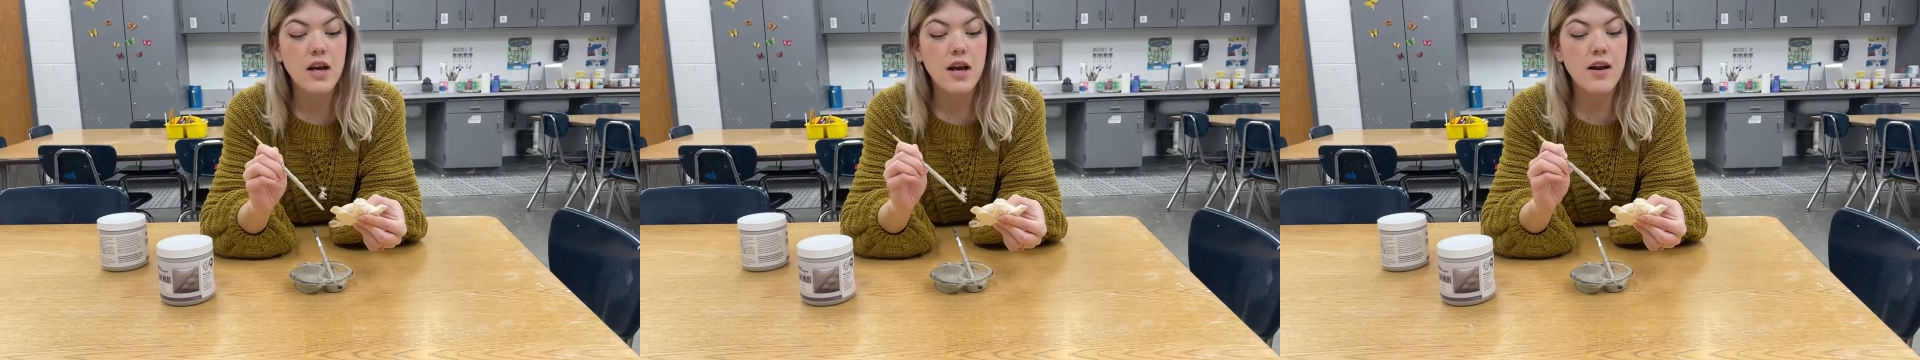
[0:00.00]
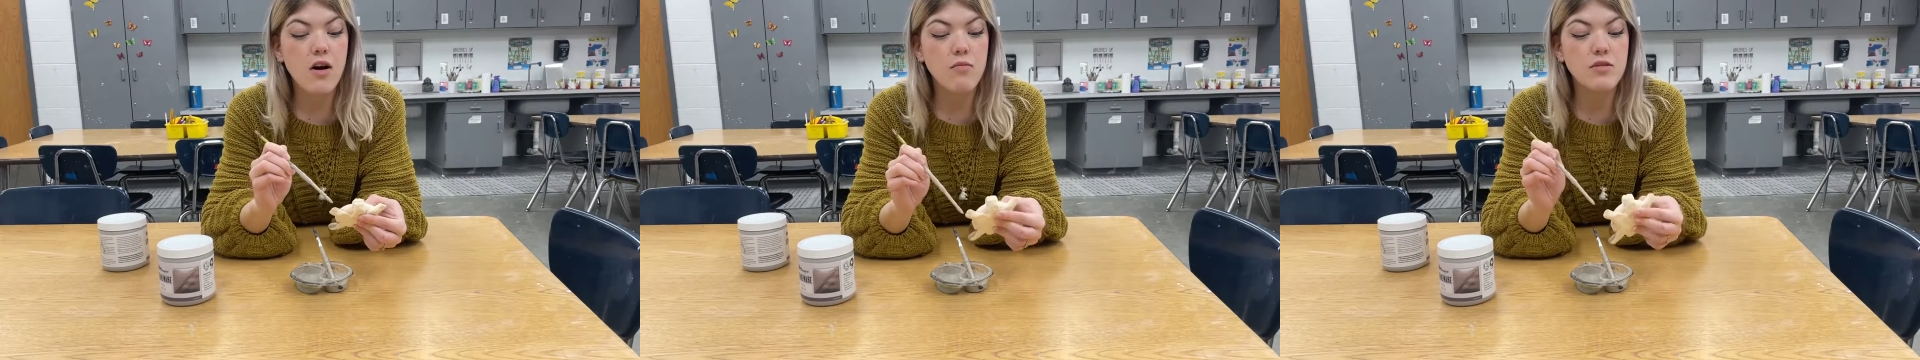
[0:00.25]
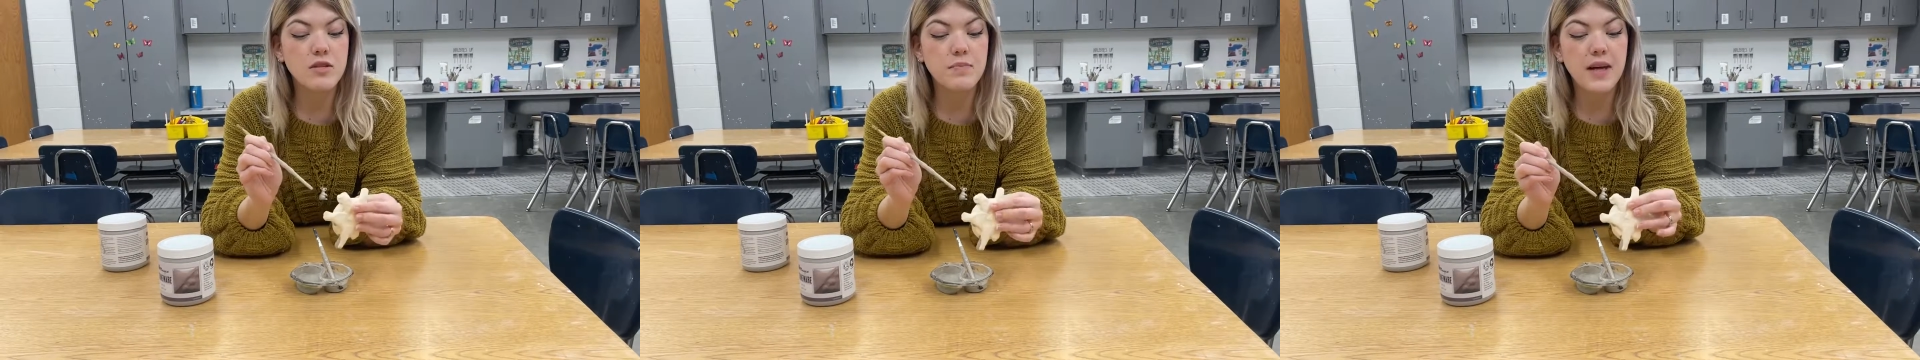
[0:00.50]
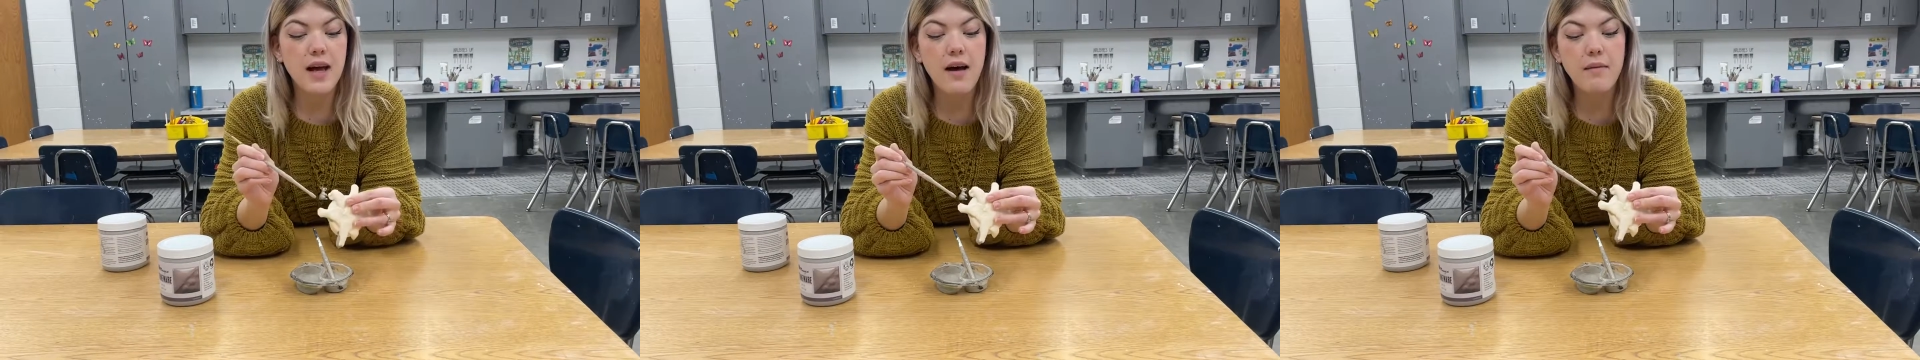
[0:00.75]
and almost
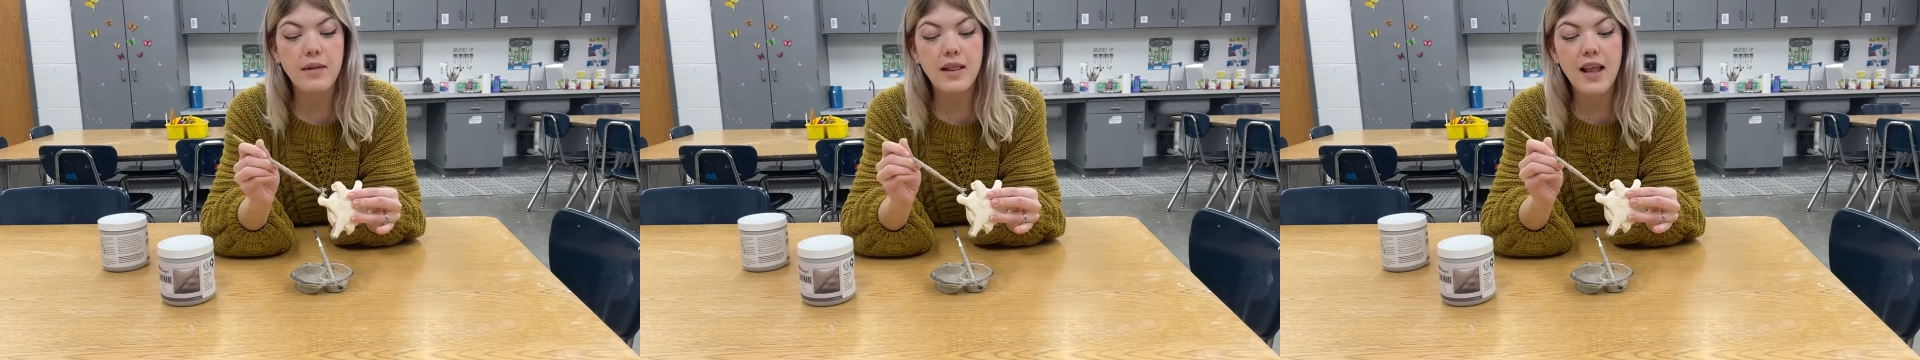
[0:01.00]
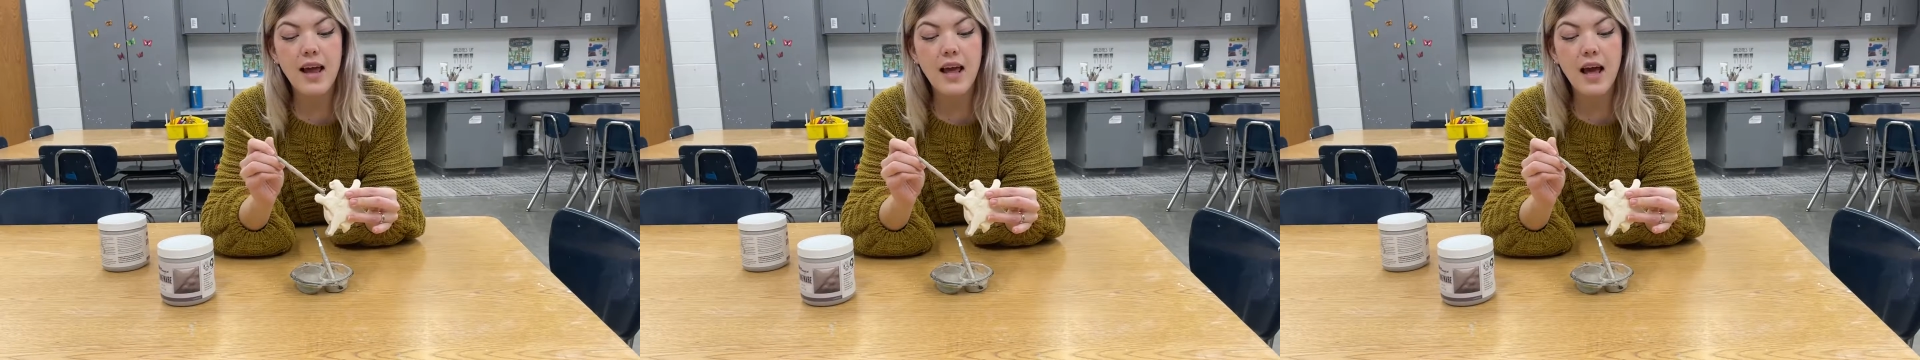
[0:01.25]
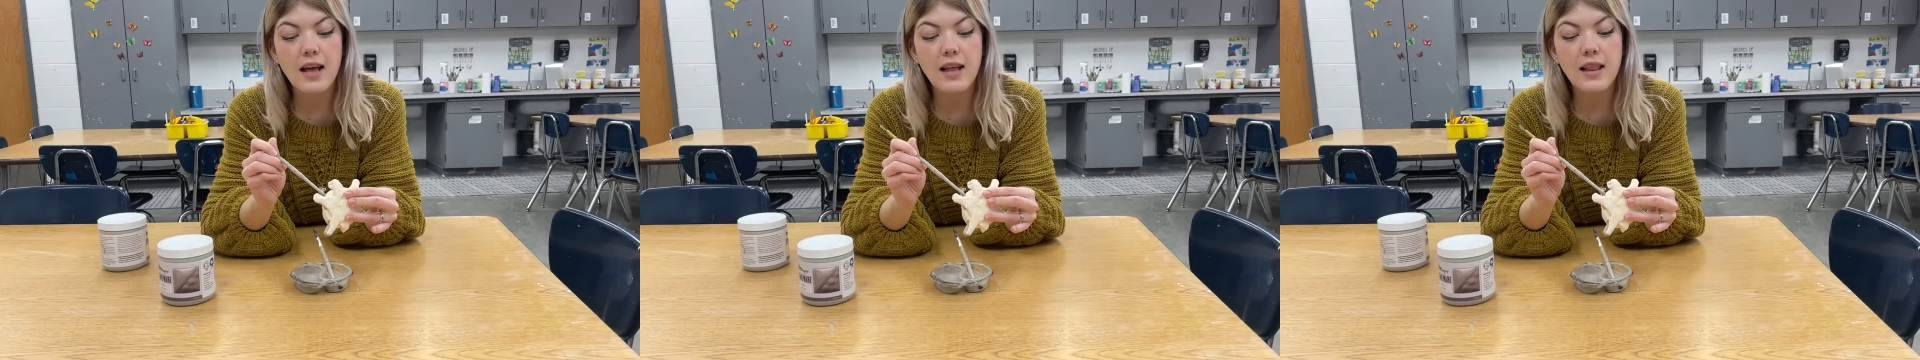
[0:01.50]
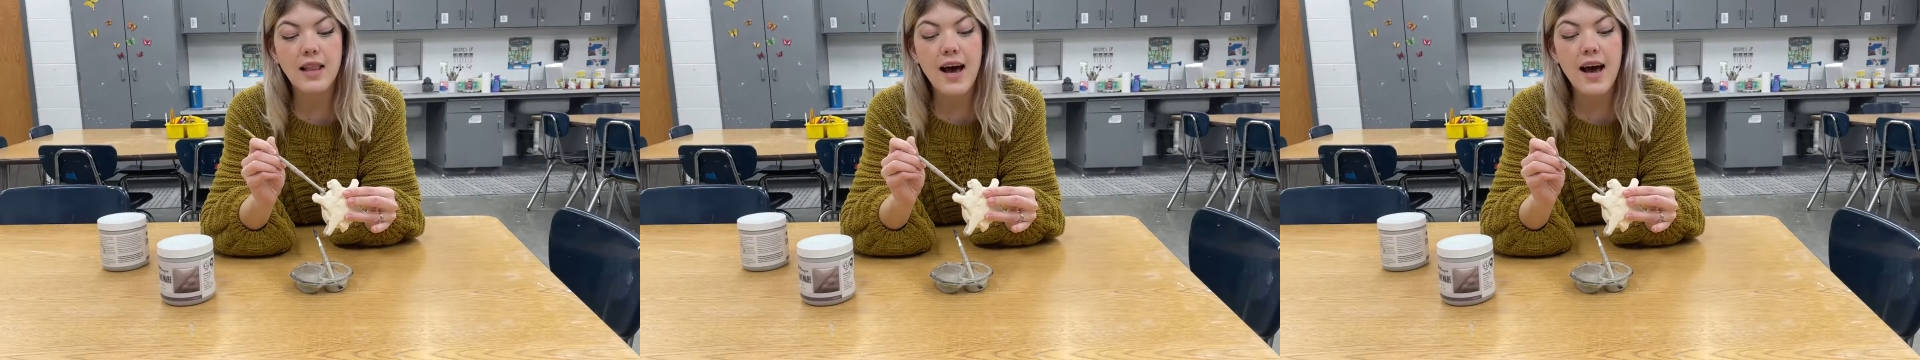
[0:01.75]
become like
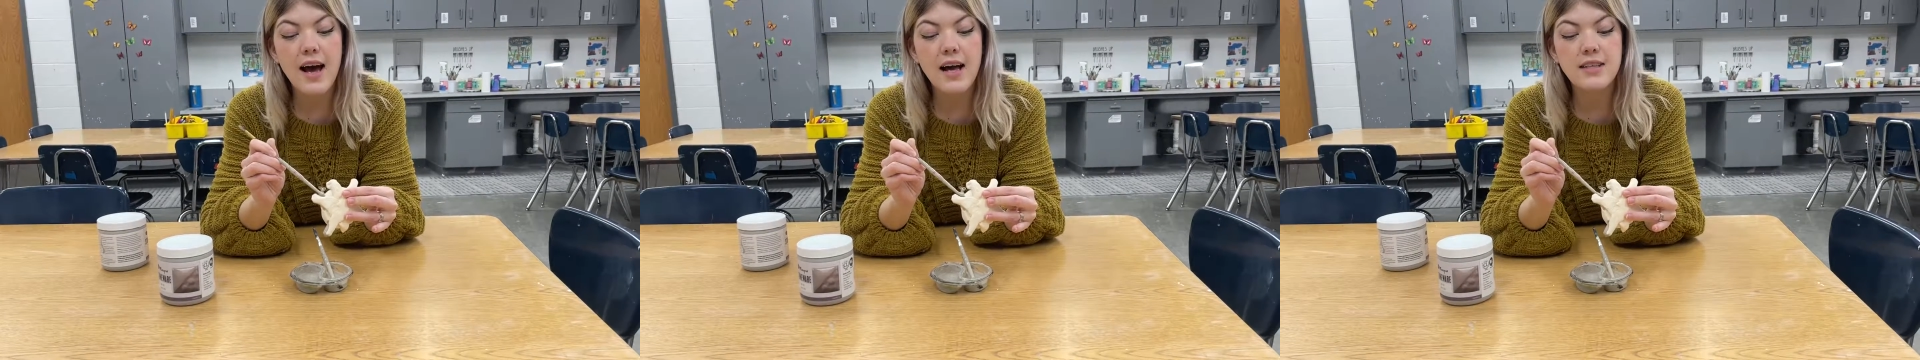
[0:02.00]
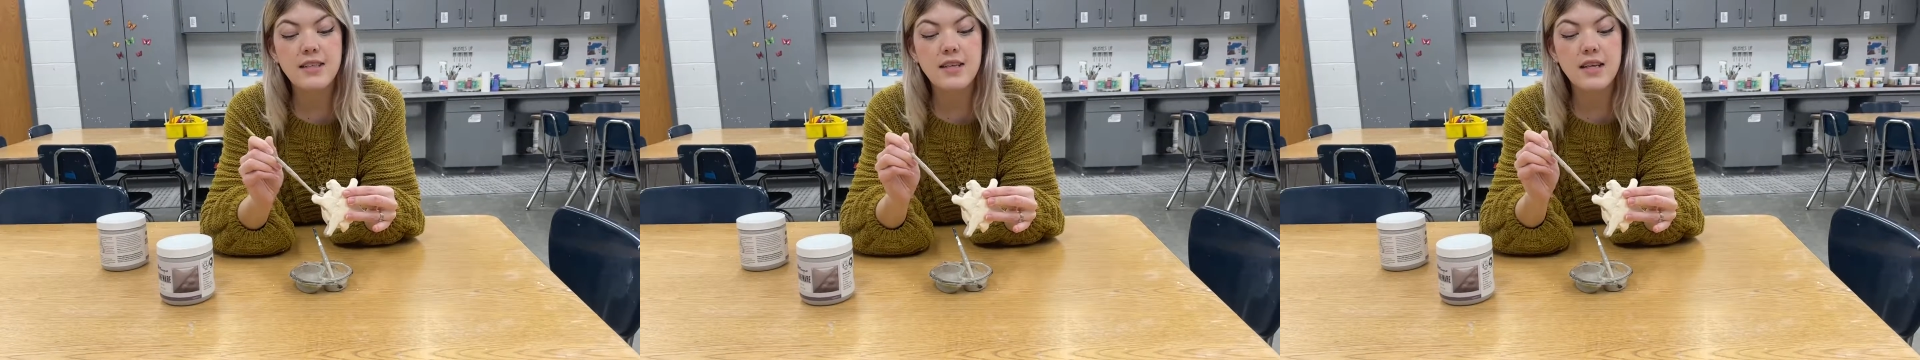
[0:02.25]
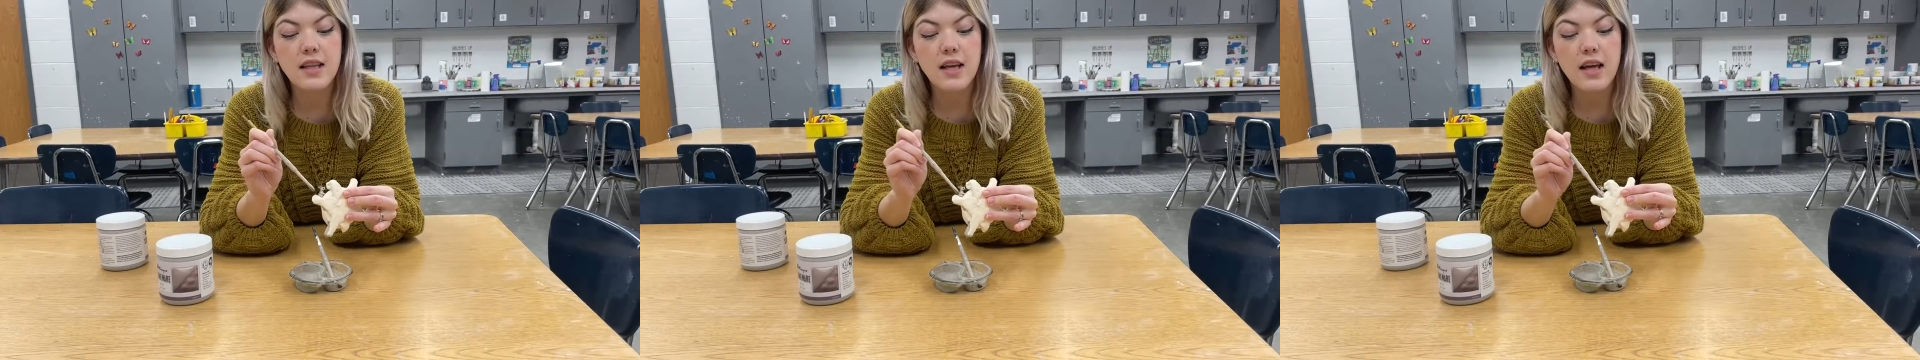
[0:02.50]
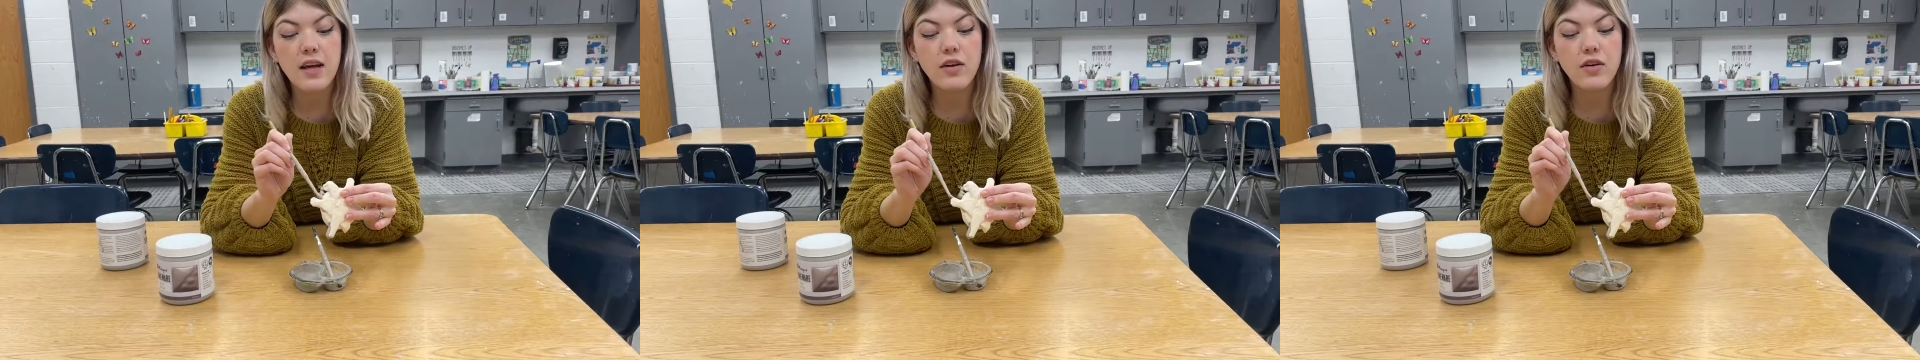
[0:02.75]
glass in the
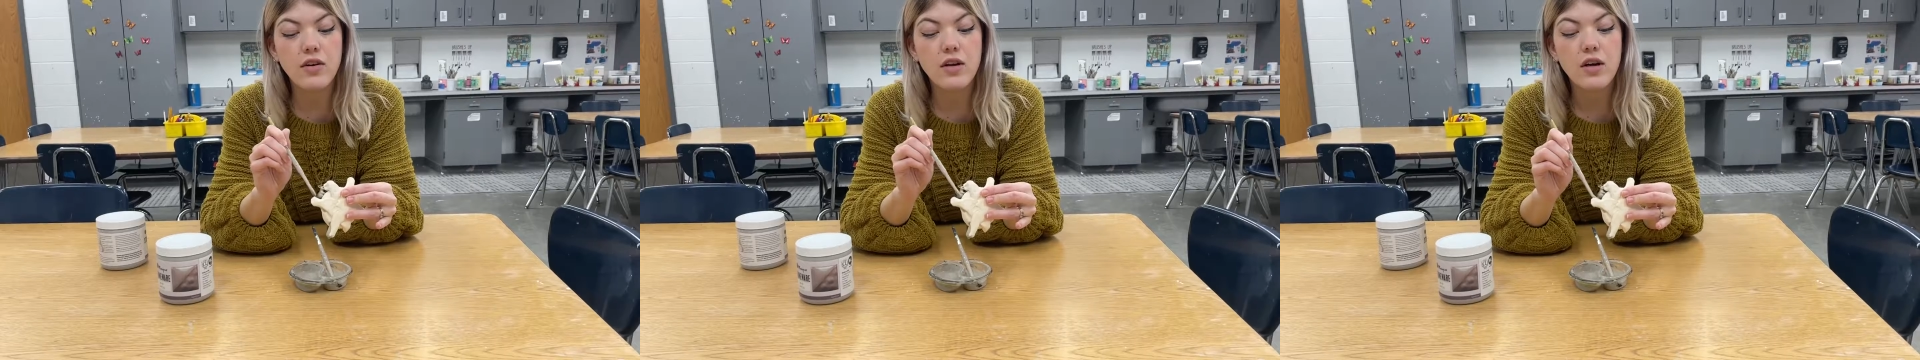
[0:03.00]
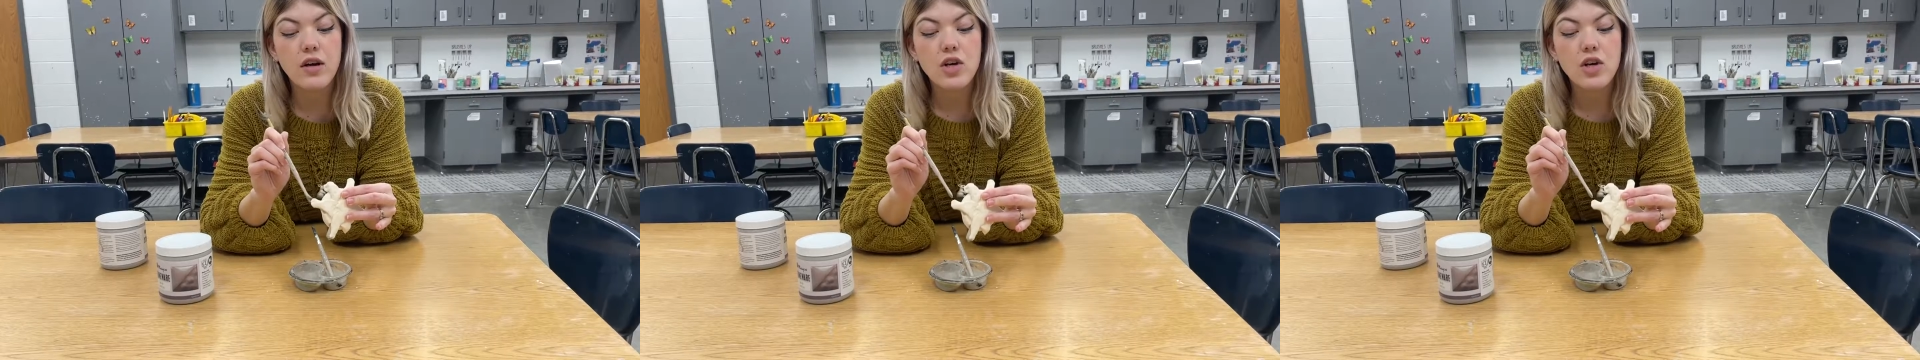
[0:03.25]
kiln.